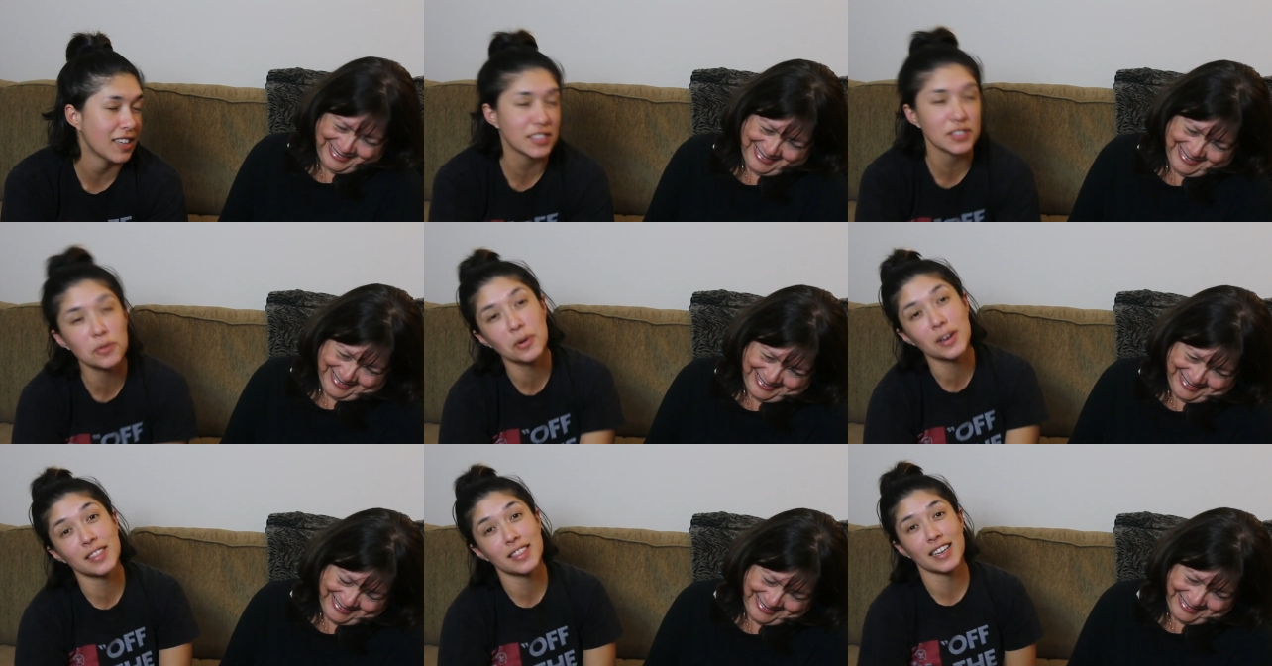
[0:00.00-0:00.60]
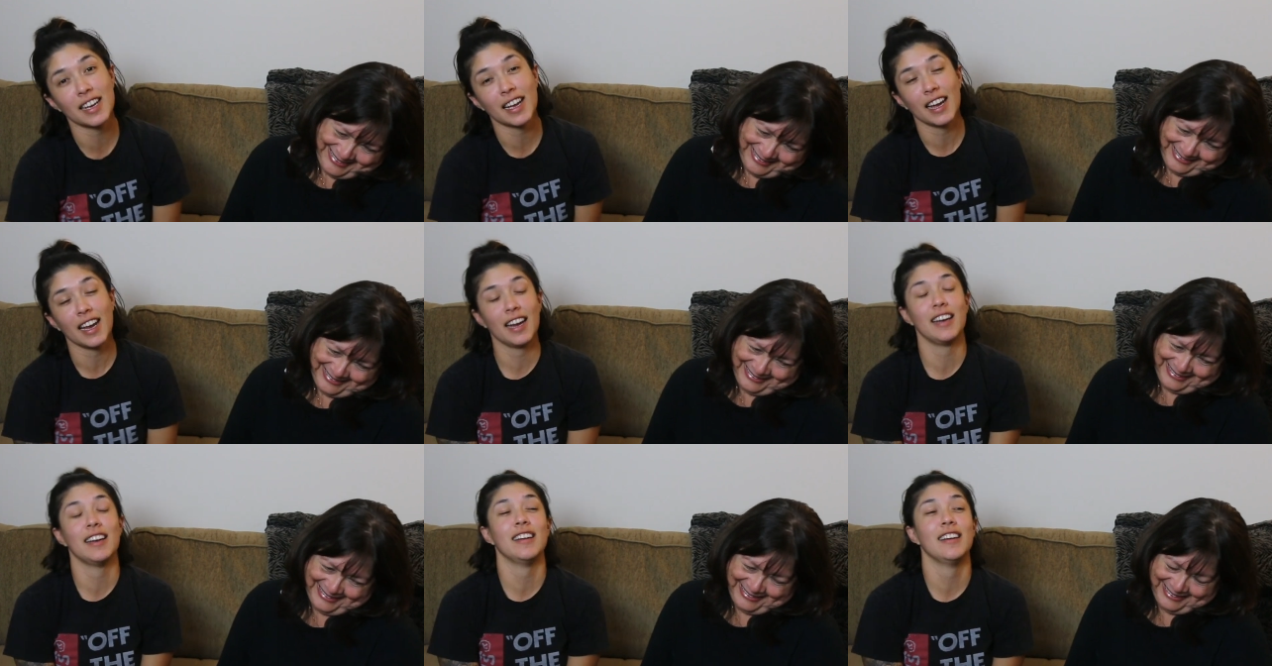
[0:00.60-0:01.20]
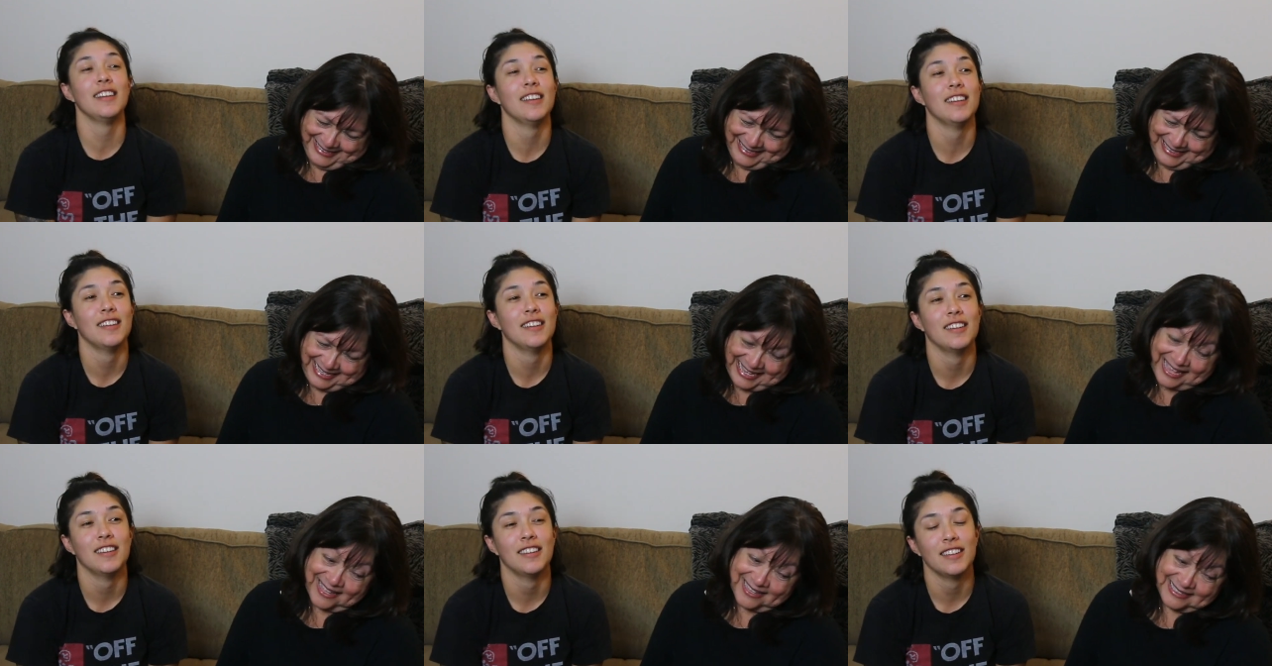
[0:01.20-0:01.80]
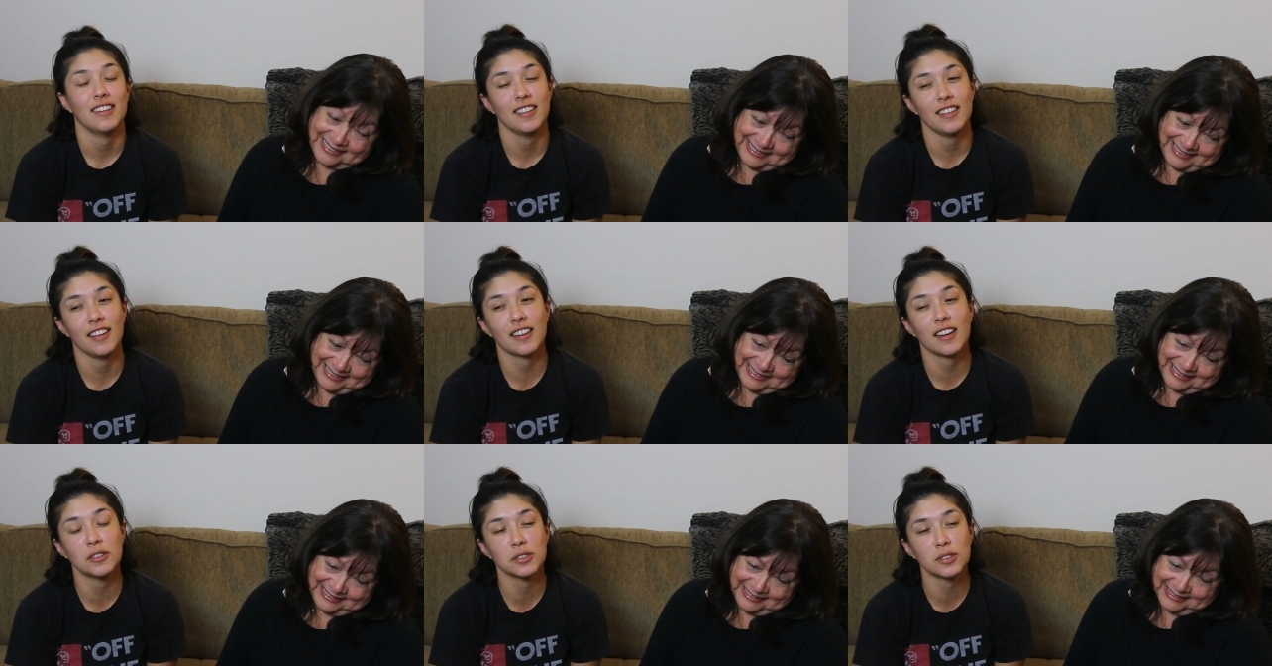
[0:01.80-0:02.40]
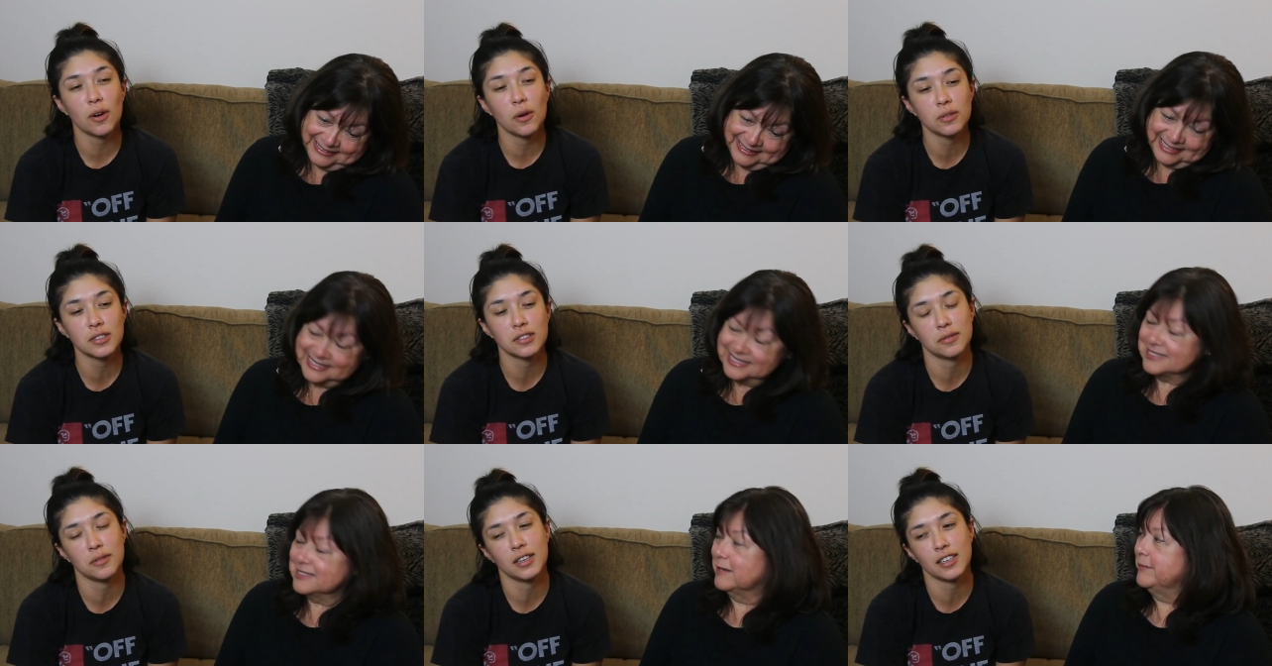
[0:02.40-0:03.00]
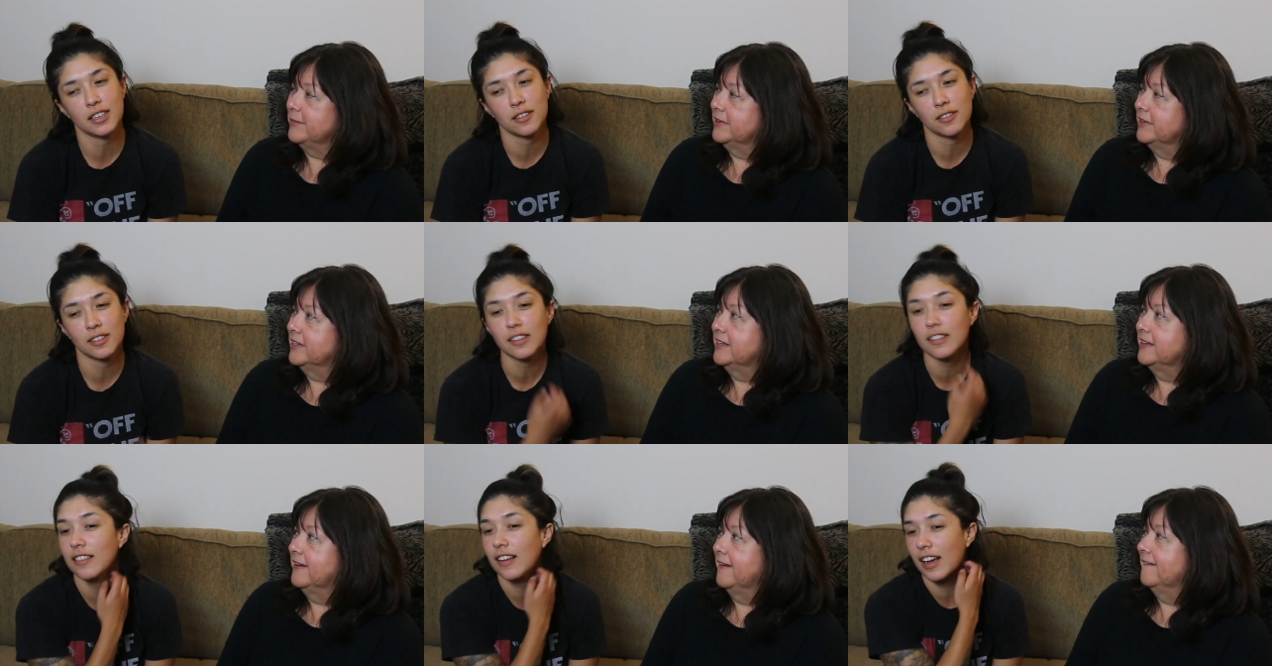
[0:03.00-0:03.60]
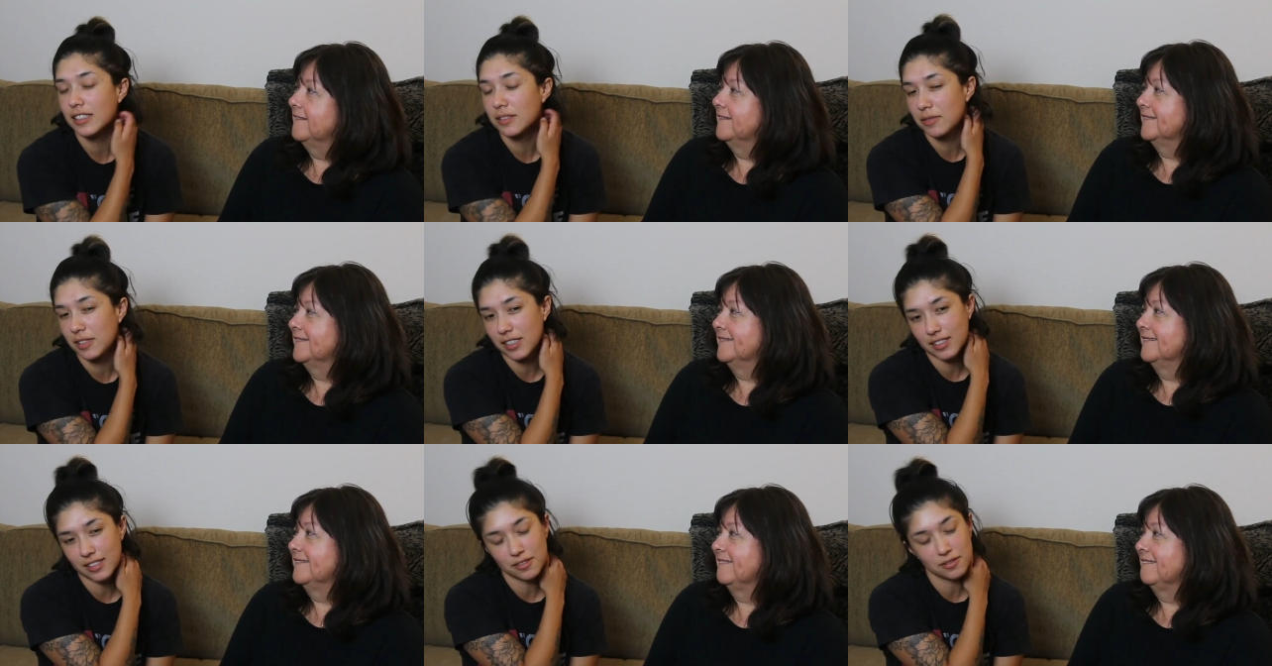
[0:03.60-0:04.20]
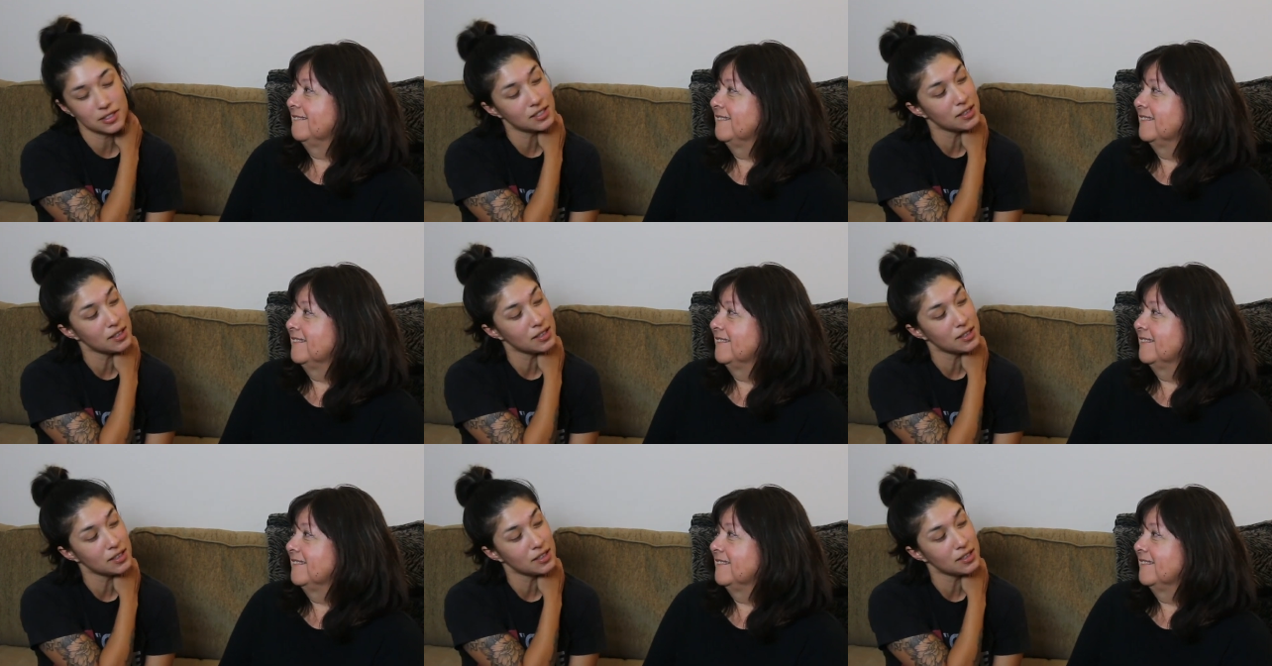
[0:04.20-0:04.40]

Speaker 1: That's the one thing I hated. Yeah. Like I was always sweaty so. going to class because it was